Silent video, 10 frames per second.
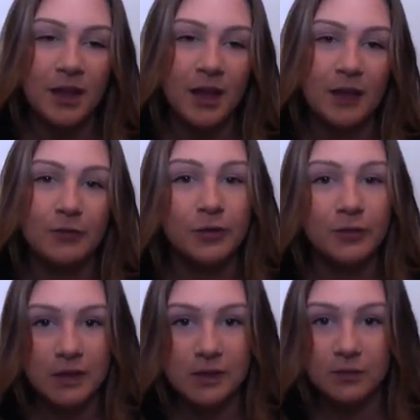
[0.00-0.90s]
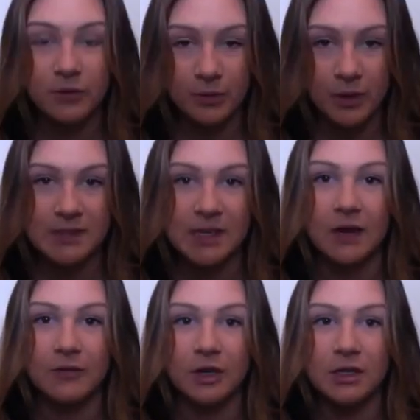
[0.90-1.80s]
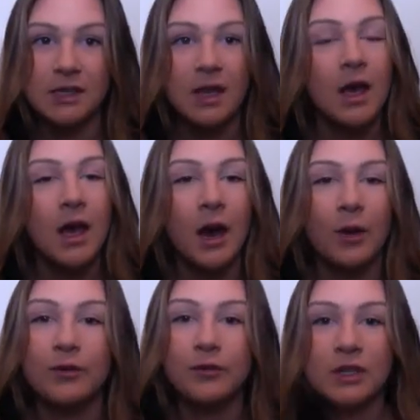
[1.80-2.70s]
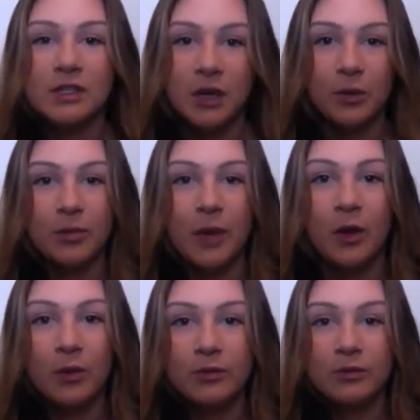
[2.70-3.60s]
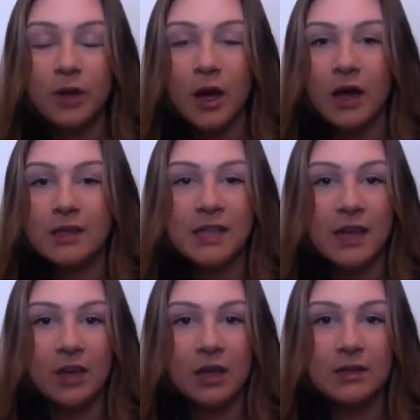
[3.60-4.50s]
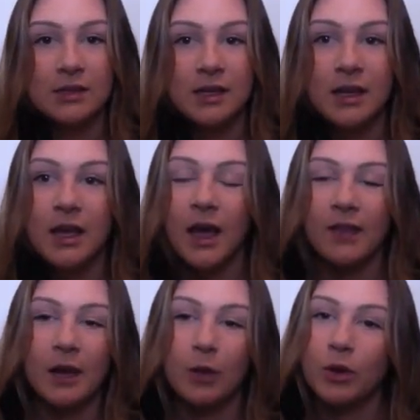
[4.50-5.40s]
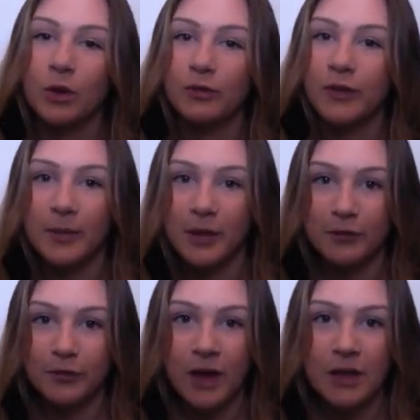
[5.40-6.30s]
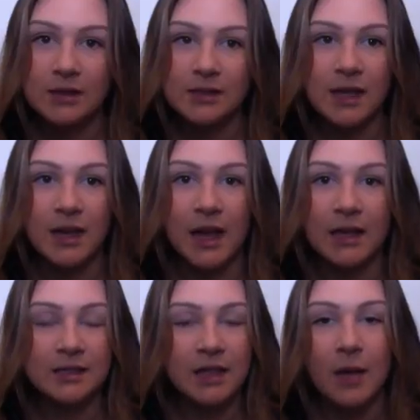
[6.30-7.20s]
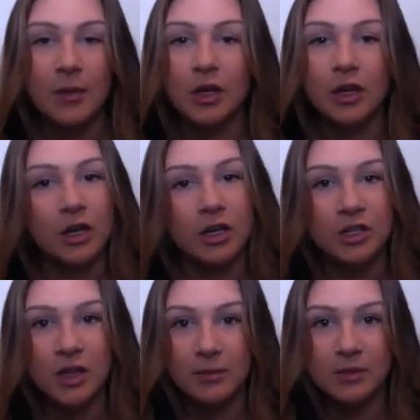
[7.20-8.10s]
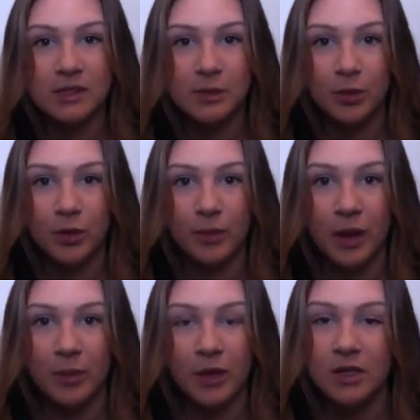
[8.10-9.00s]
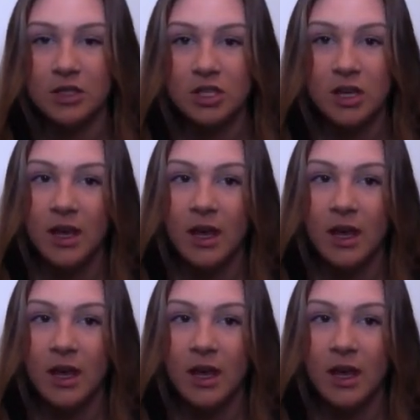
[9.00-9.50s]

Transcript: And for fun fundraising efforts, I would first start with my own uh, savings, and then I would go to family and friends and ask them and encourage them to support my pitch,